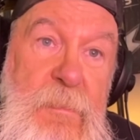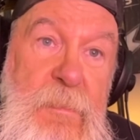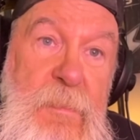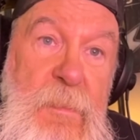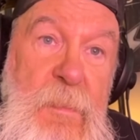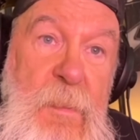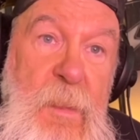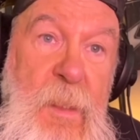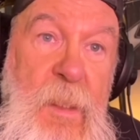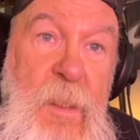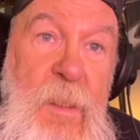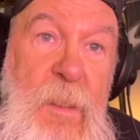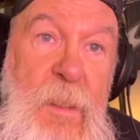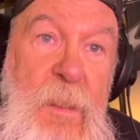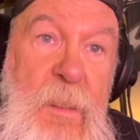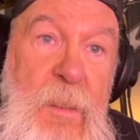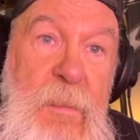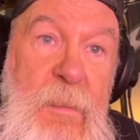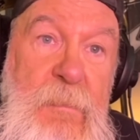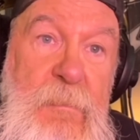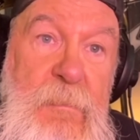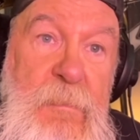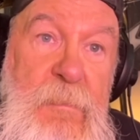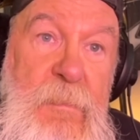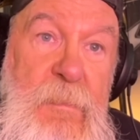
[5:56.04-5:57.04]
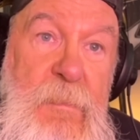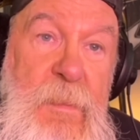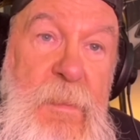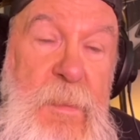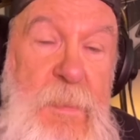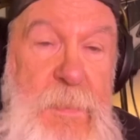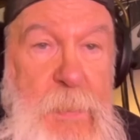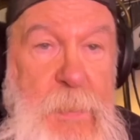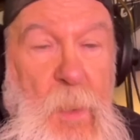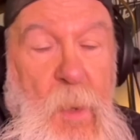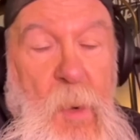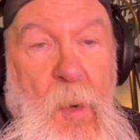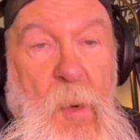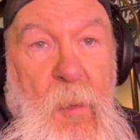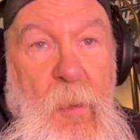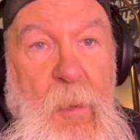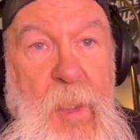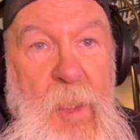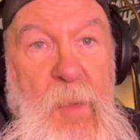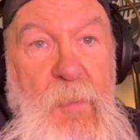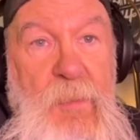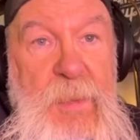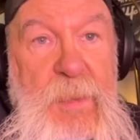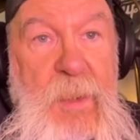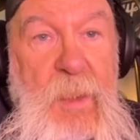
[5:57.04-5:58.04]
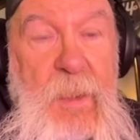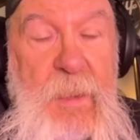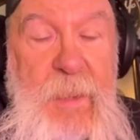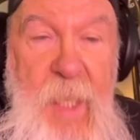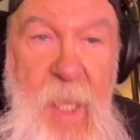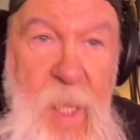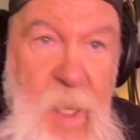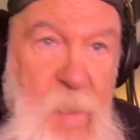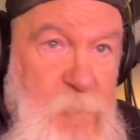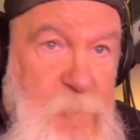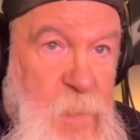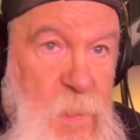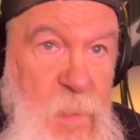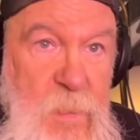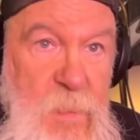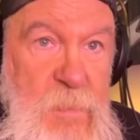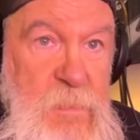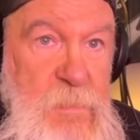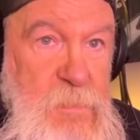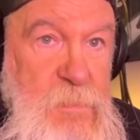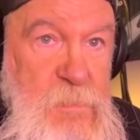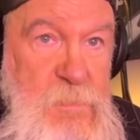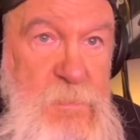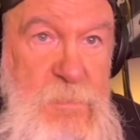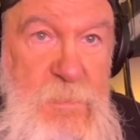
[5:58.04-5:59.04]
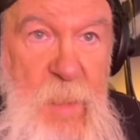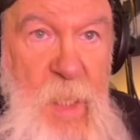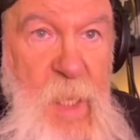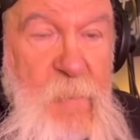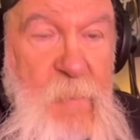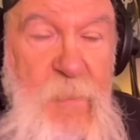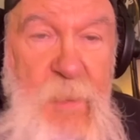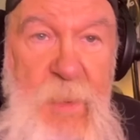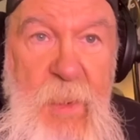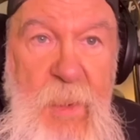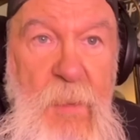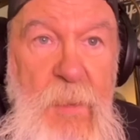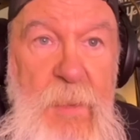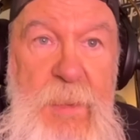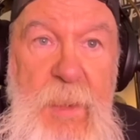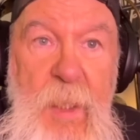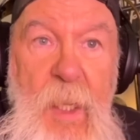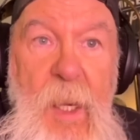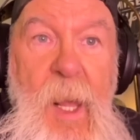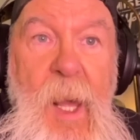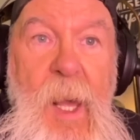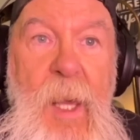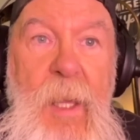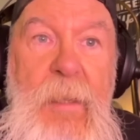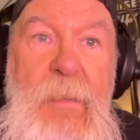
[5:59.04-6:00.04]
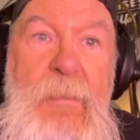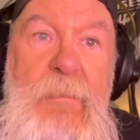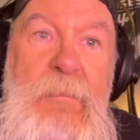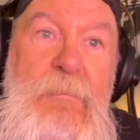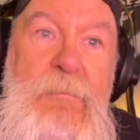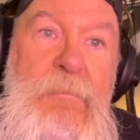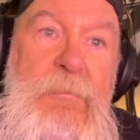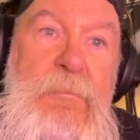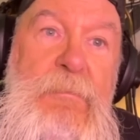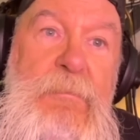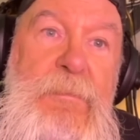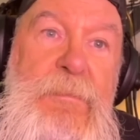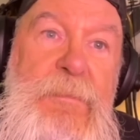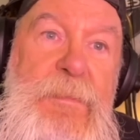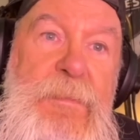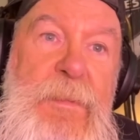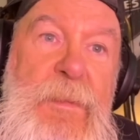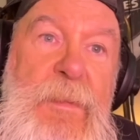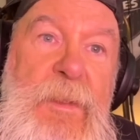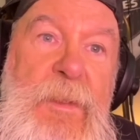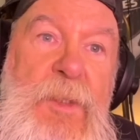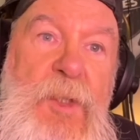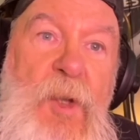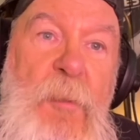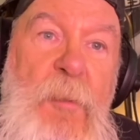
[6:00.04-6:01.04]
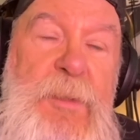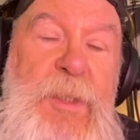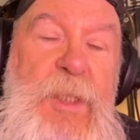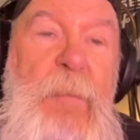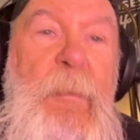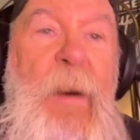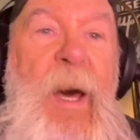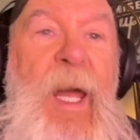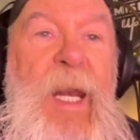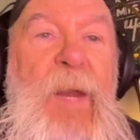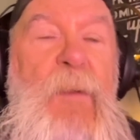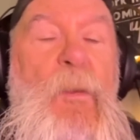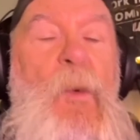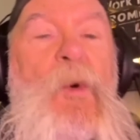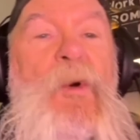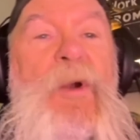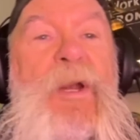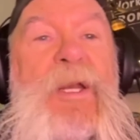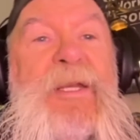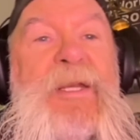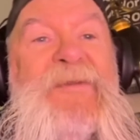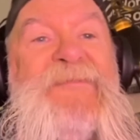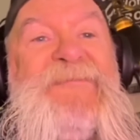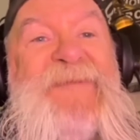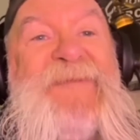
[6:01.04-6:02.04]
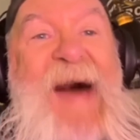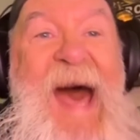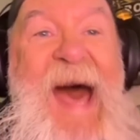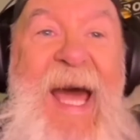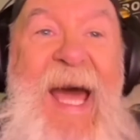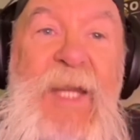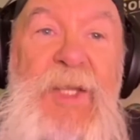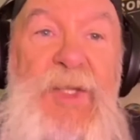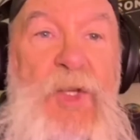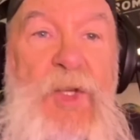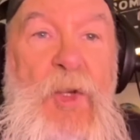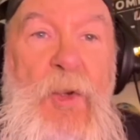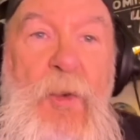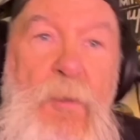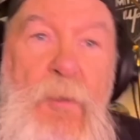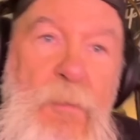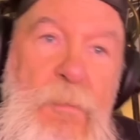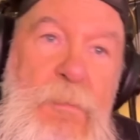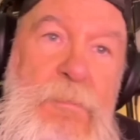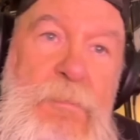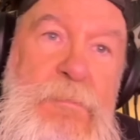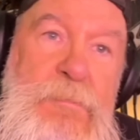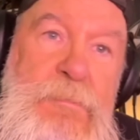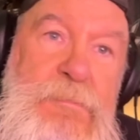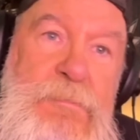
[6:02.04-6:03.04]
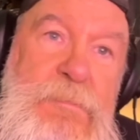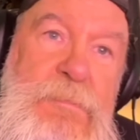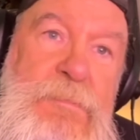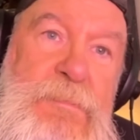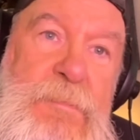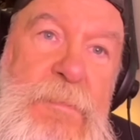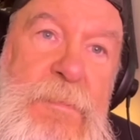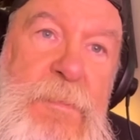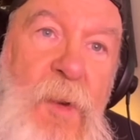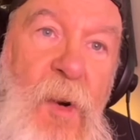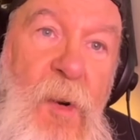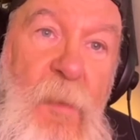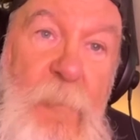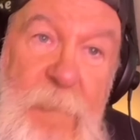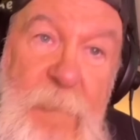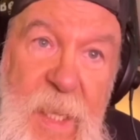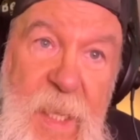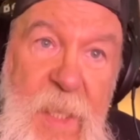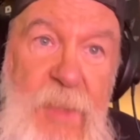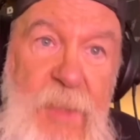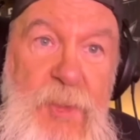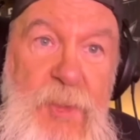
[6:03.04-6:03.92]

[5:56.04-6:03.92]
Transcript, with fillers: In Florida, you was in Tampa every Tuesday night. So if somebody wanted to find you or meet